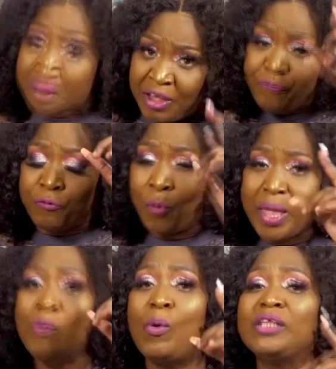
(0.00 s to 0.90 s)
If
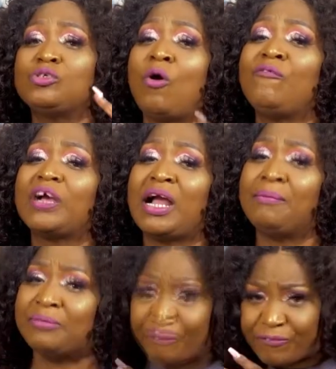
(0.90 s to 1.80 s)
we want to
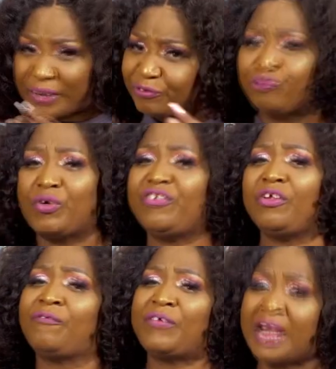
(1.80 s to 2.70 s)
overcome the
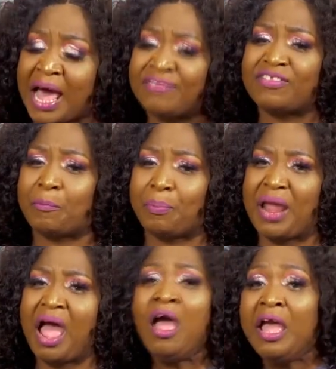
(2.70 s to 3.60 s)
frustration of unanswered
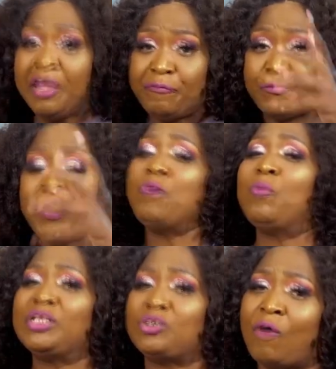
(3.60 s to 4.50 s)
prayer, if we
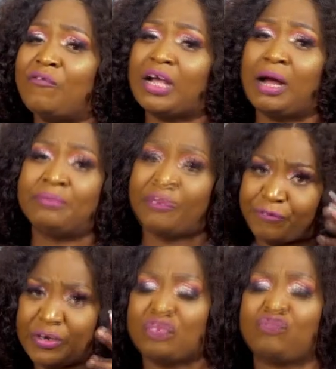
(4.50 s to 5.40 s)
want to overcome the
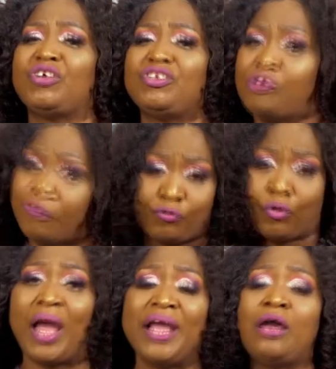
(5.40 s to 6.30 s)
frustration of
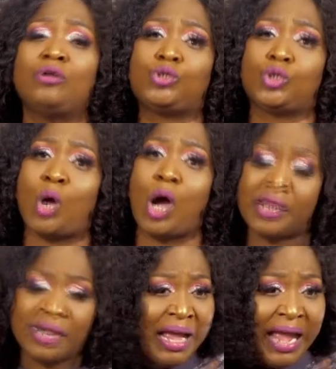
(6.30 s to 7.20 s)
crying out to
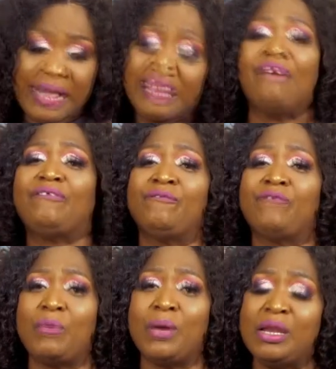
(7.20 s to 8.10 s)
God and having
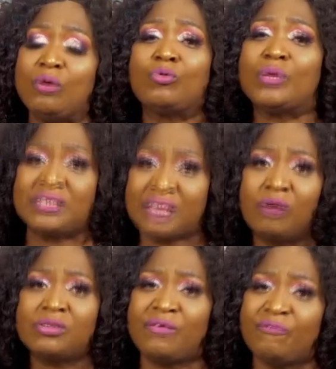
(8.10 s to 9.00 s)
very little
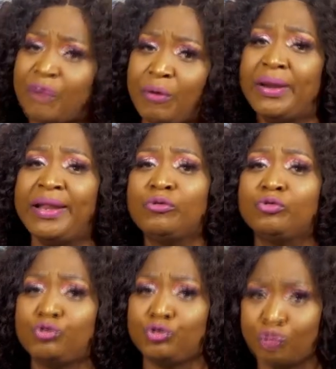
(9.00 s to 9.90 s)
results and very
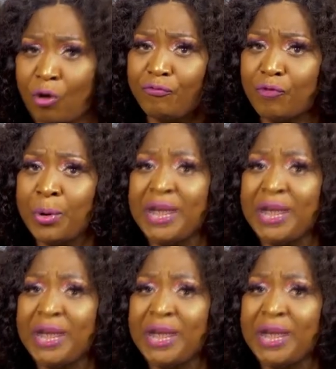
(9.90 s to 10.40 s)
little to show for